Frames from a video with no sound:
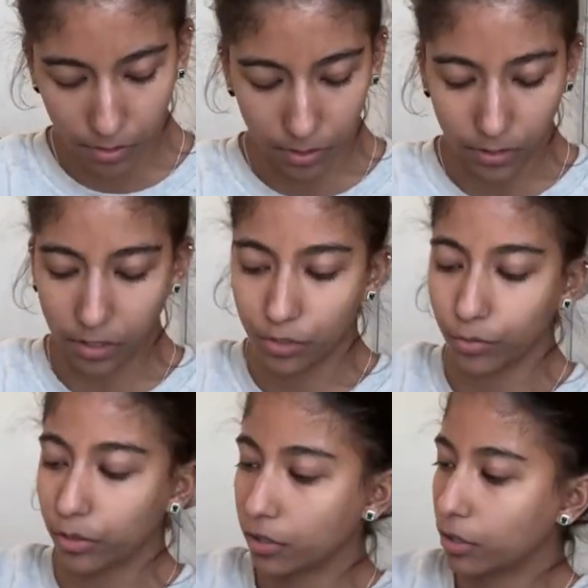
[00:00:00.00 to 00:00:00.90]
and these
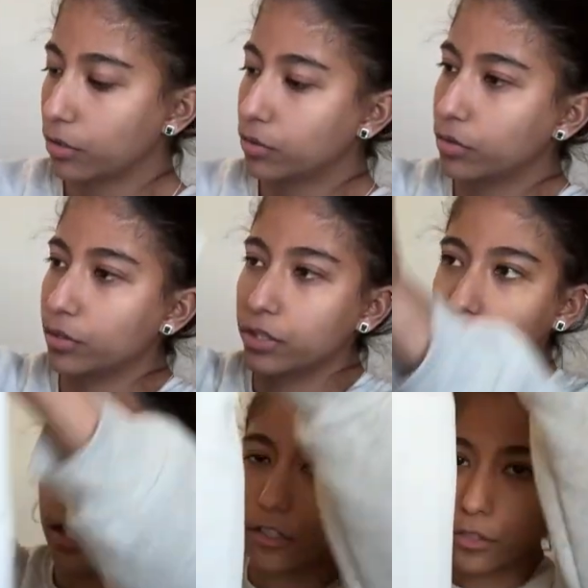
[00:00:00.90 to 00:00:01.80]
will go to the
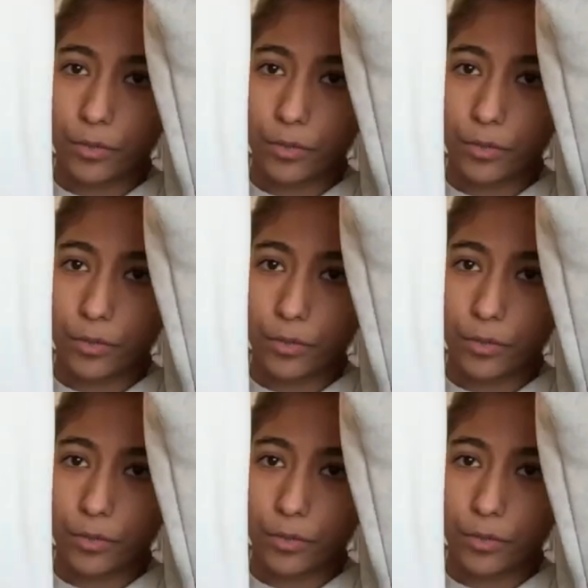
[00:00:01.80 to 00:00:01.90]
tailor